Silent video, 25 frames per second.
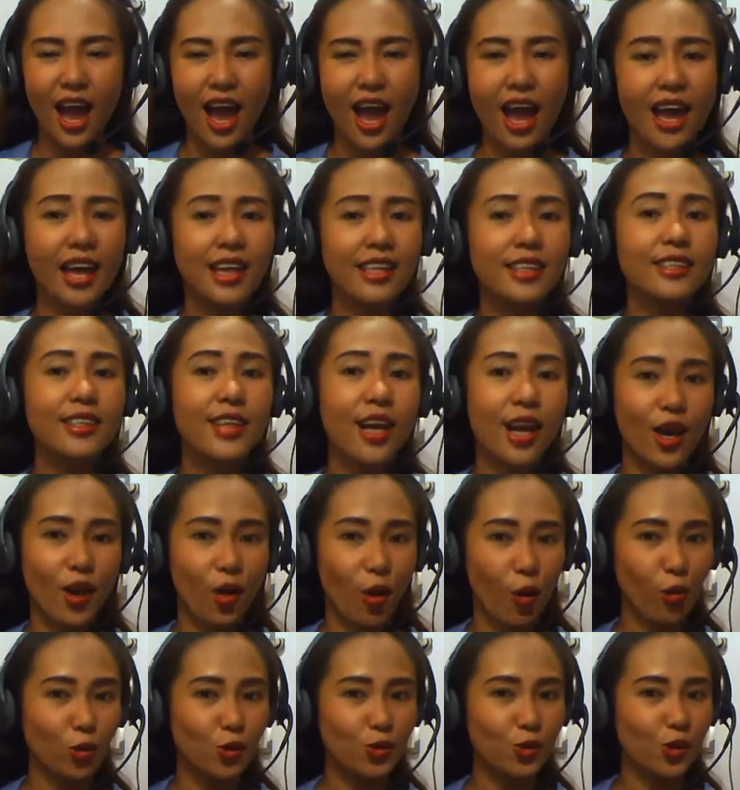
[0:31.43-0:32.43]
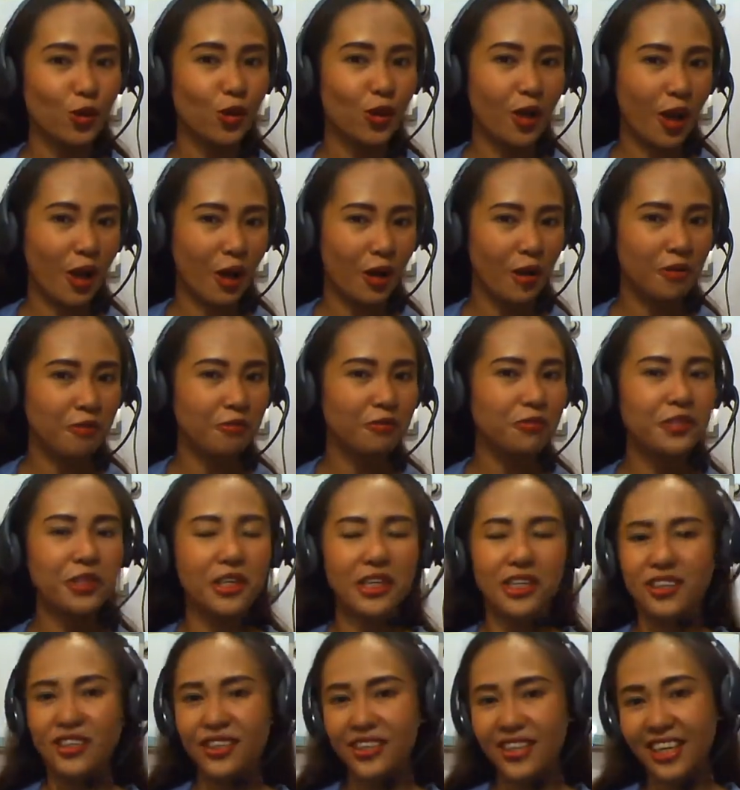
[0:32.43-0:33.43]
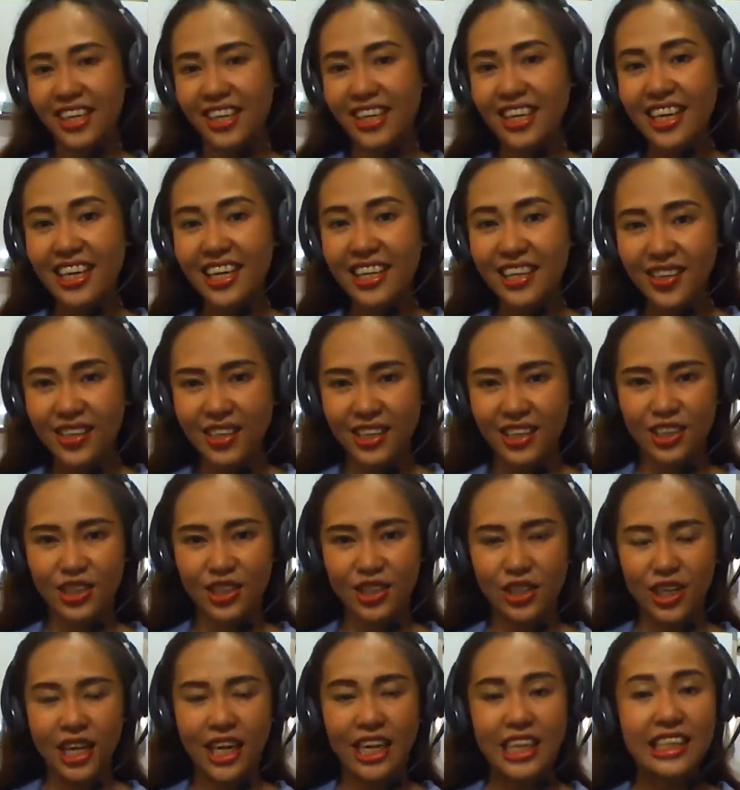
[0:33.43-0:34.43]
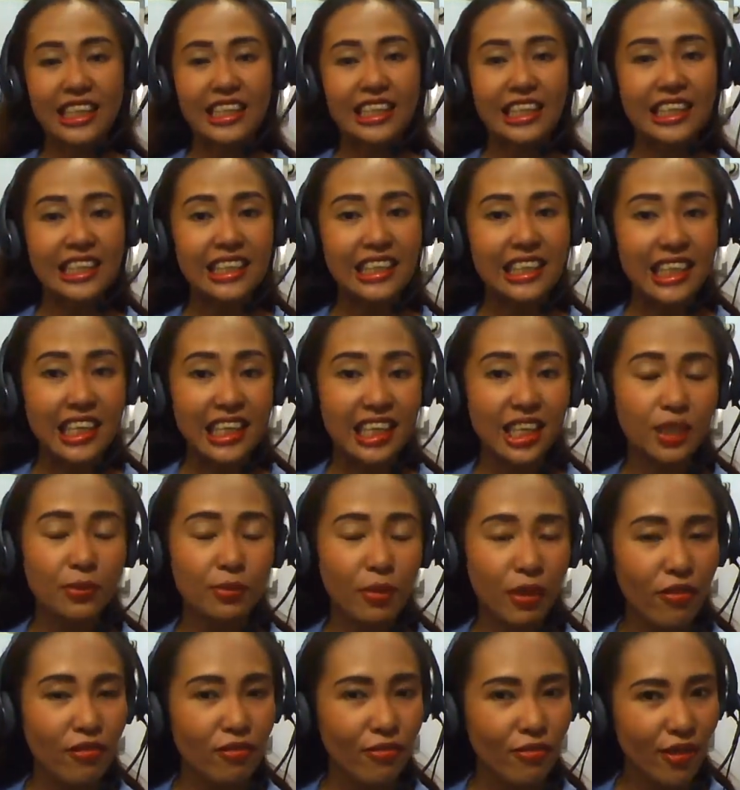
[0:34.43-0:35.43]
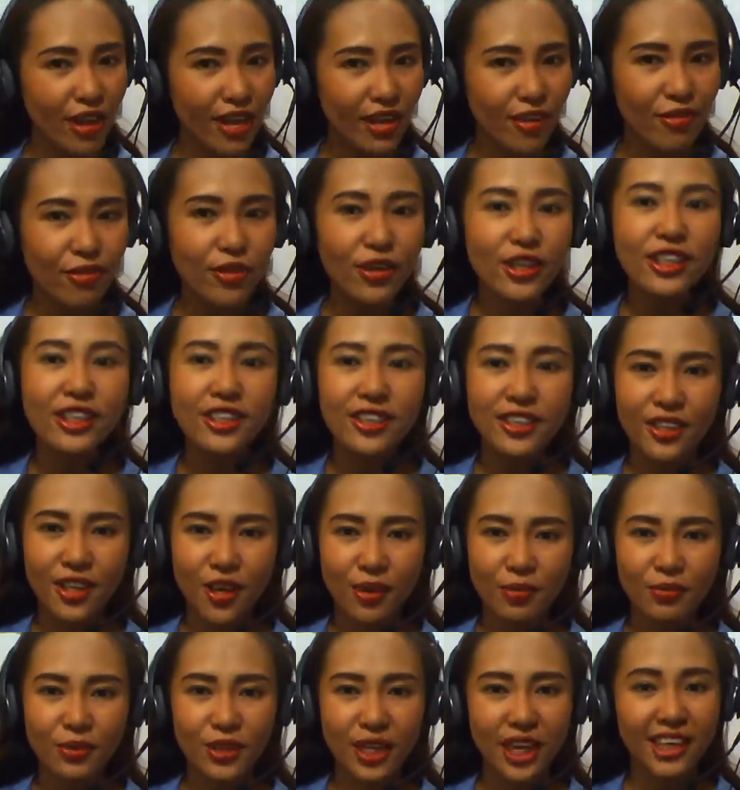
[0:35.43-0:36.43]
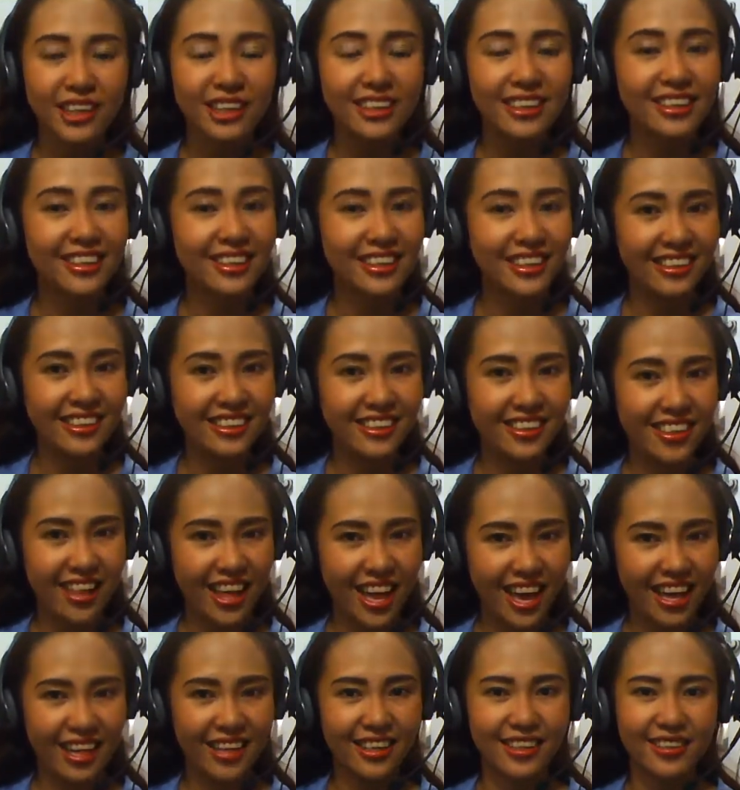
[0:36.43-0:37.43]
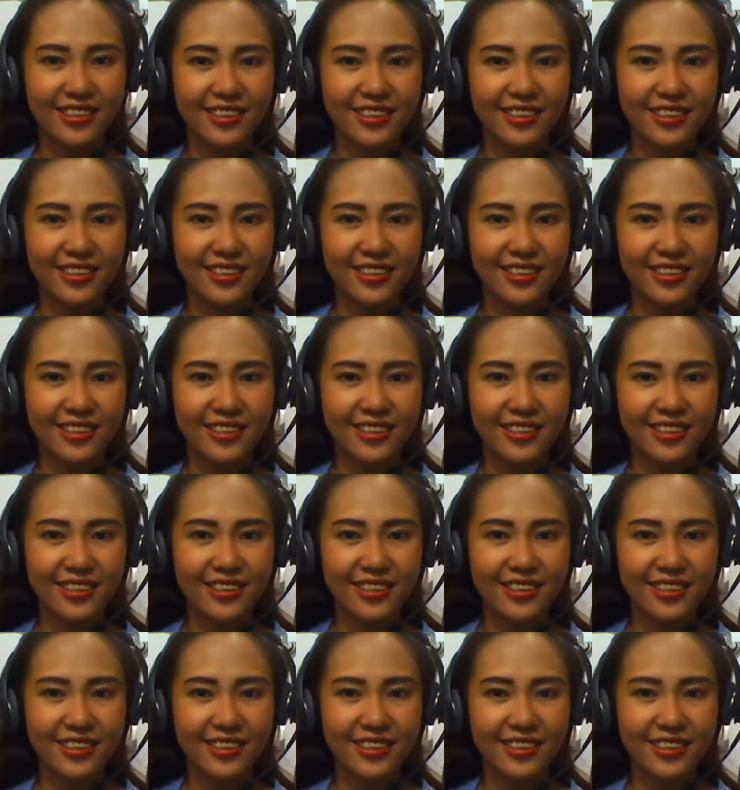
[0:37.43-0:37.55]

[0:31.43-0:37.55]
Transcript: And I also love teaching English since it is my favorite subject since then.